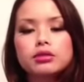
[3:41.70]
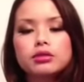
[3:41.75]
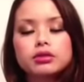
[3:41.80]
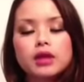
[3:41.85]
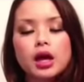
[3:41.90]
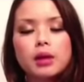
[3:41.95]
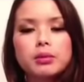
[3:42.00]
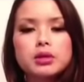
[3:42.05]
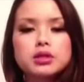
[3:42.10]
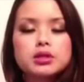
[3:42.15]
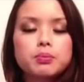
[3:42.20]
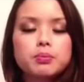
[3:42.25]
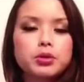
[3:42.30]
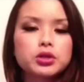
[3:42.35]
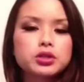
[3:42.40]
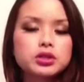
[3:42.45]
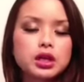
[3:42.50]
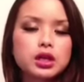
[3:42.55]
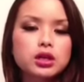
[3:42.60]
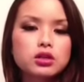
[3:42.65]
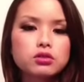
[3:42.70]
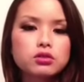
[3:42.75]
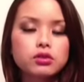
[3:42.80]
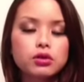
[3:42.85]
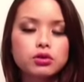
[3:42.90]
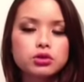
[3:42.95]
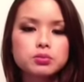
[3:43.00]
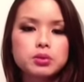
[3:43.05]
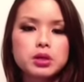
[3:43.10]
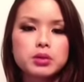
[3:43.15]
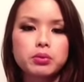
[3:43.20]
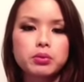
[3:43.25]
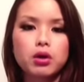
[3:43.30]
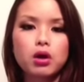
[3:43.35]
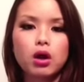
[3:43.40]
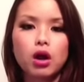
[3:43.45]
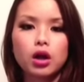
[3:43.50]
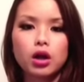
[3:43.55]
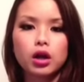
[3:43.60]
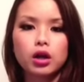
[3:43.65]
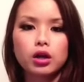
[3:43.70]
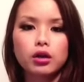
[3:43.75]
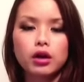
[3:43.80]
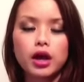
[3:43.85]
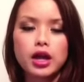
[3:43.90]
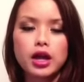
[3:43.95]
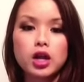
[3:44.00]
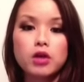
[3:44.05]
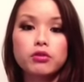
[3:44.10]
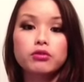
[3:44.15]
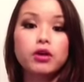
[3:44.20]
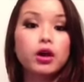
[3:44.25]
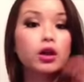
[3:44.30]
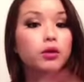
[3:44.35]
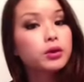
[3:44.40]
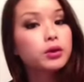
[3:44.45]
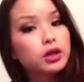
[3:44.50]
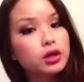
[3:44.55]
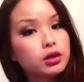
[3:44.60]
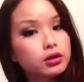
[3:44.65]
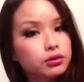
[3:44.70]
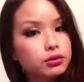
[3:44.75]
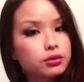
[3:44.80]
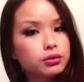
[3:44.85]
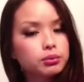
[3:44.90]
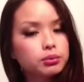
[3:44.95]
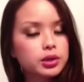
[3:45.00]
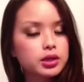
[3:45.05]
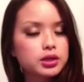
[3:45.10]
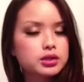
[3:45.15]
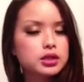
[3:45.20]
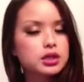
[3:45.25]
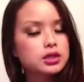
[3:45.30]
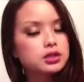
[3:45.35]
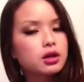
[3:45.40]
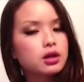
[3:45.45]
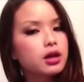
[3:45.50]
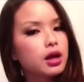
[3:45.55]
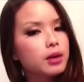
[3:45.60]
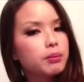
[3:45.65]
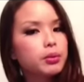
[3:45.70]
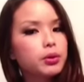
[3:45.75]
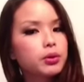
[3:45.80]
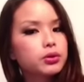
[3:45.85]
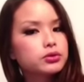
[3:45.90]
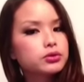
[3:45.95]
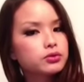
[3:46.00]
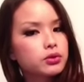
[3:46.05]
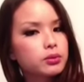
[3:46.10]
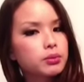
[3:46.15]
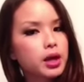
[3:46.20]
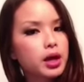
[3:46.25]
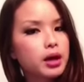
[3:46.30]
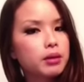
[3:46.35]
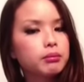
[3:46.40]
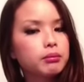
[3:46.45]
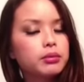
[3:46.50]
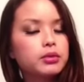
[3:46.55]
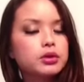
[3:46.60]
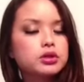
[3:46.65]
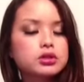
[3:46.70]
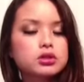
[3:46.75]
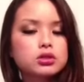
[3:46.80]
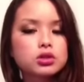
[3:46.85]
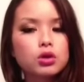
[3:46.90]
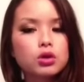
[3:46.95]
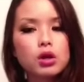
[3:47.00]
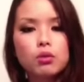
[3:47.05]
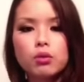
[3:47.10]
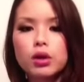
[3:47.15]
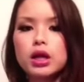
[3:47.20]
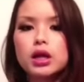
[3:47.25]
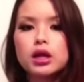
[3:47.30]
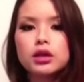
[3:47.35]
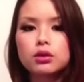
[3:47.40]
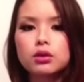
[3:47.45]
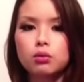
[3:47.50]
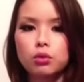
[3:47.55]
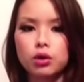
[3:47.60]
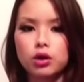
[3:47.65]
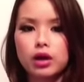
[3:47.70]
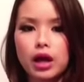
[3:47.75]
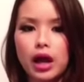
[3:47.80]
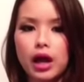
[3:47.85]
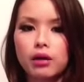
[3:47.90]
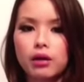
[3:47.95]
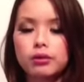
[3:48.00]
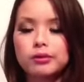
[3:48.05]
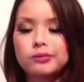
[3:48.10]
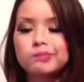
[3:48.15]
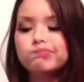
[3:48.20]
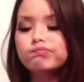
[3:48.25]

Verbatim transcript: That means a percentage of those people are going to end up following you because they saw that post from them. So it's a great way to get the word out.